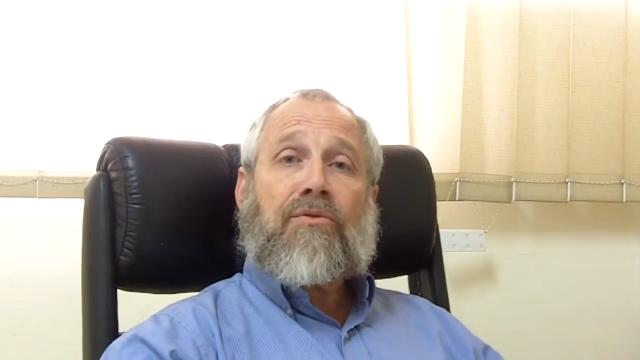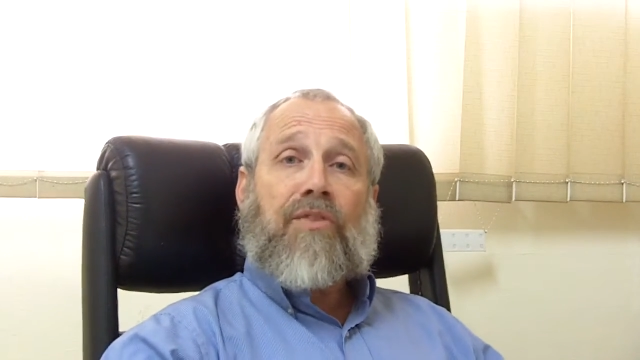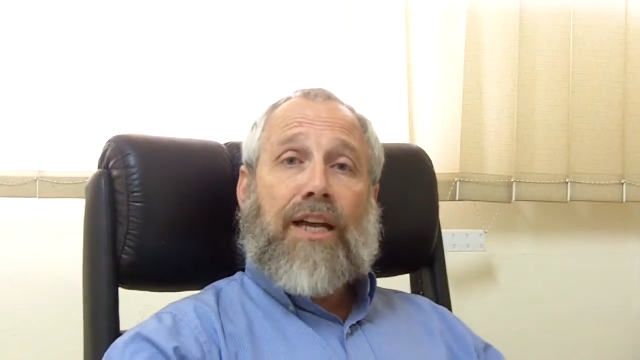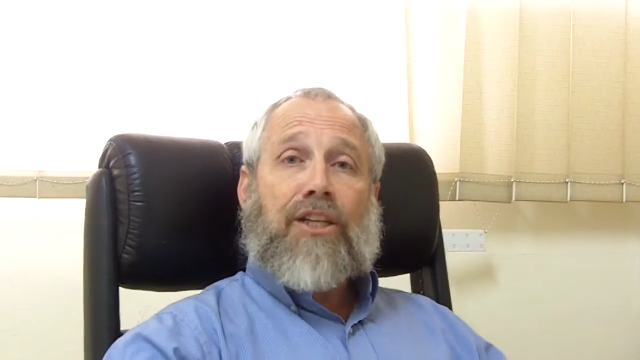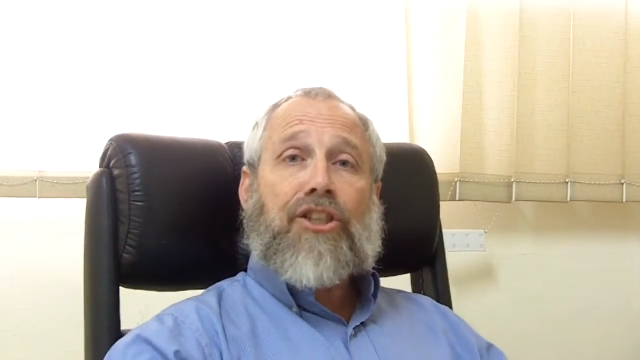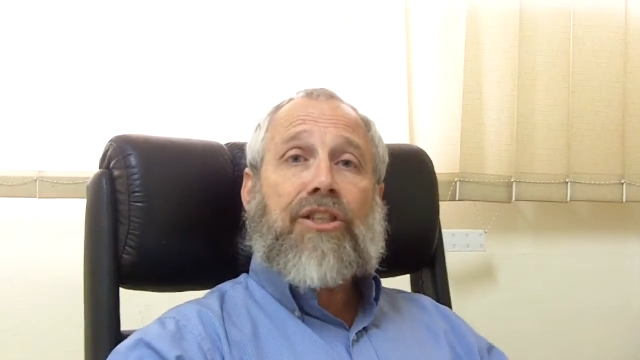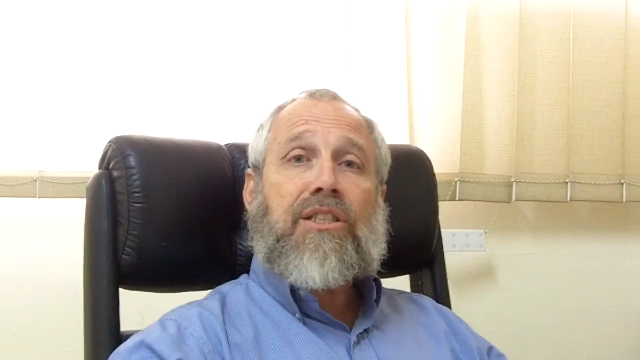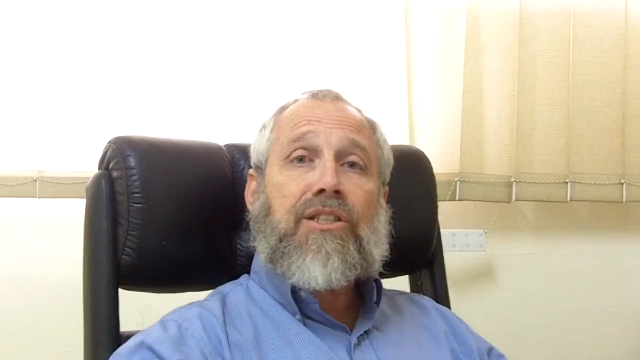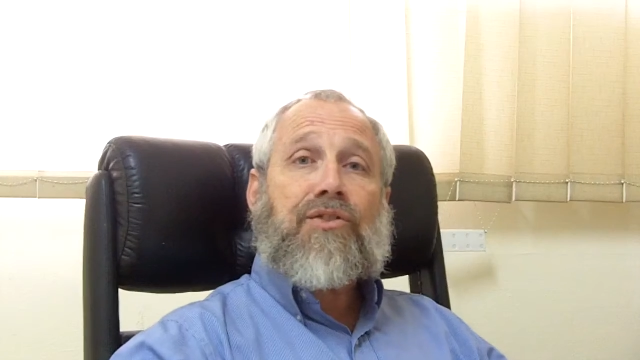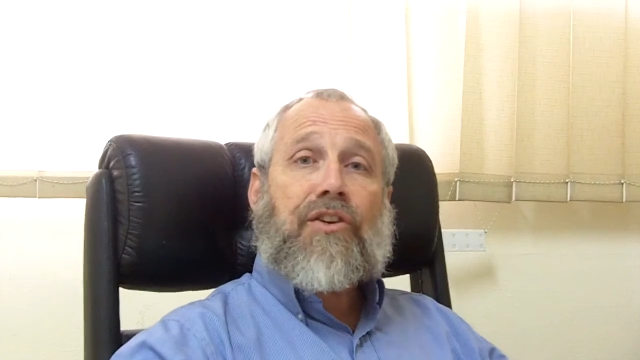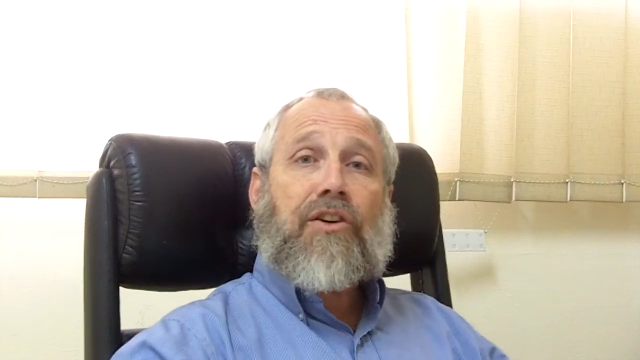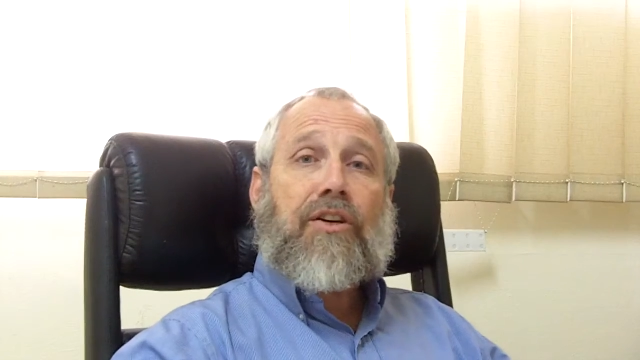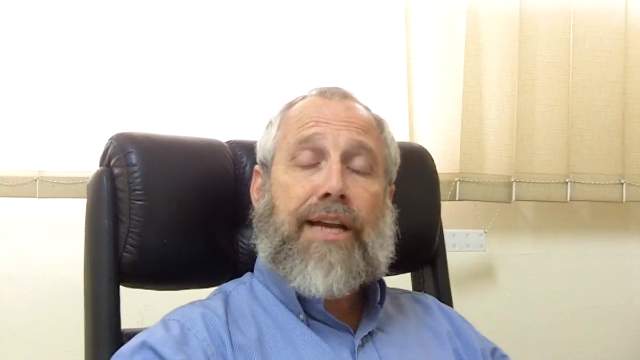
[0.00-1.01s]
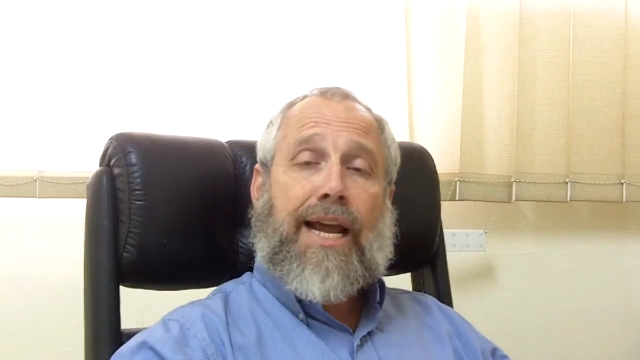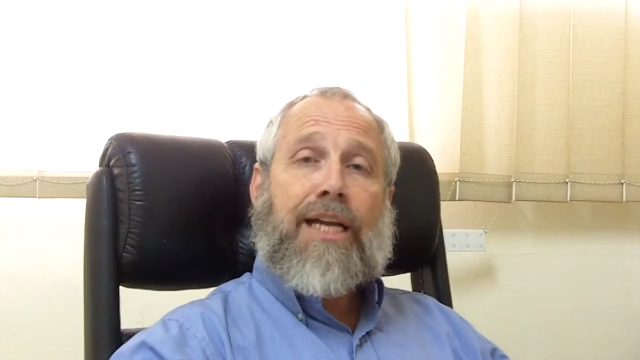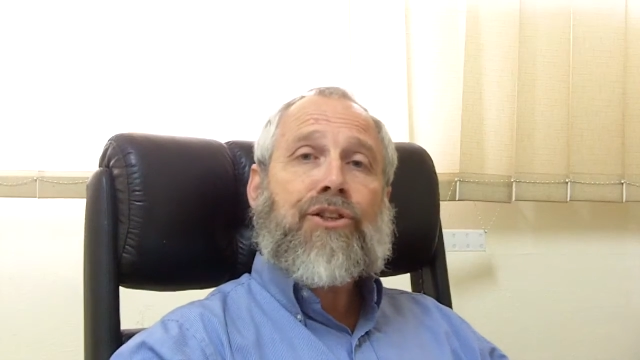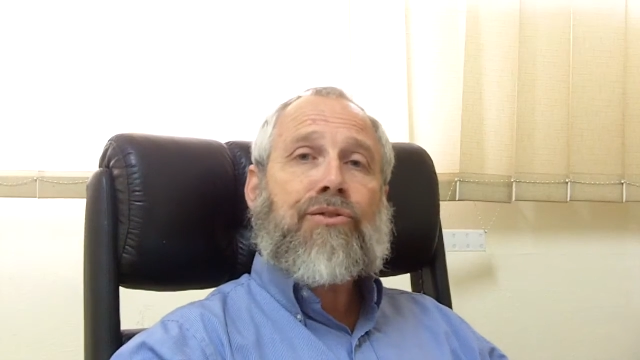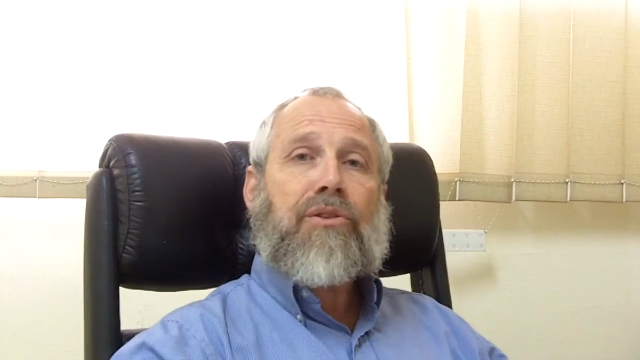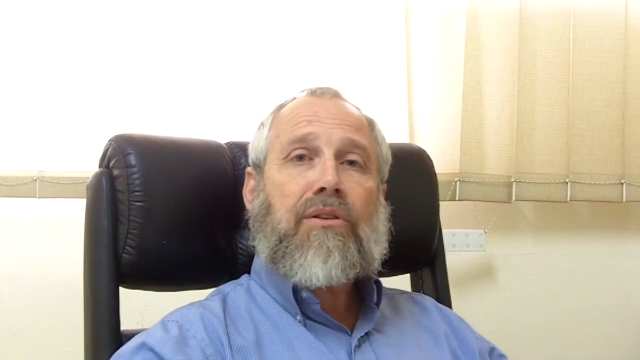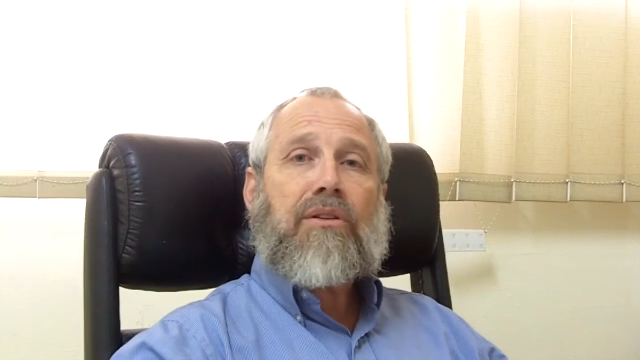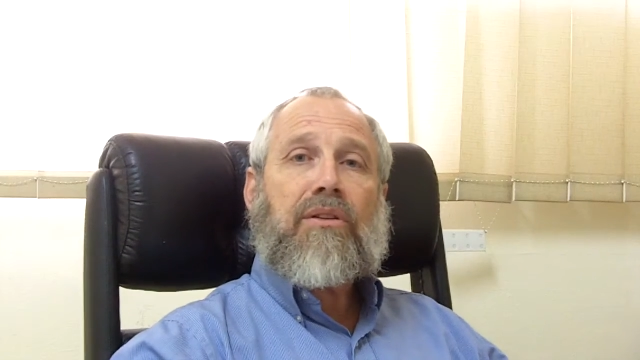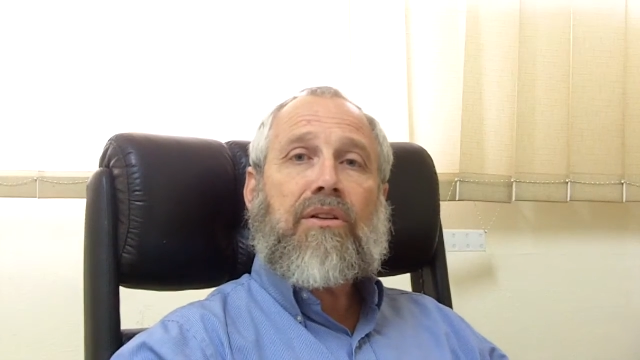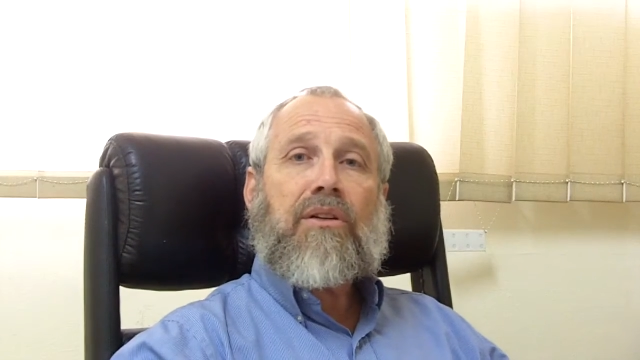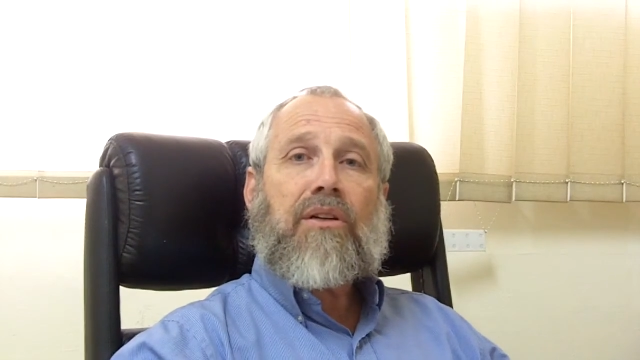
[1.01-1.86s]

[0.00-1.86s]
vengeance is very natural.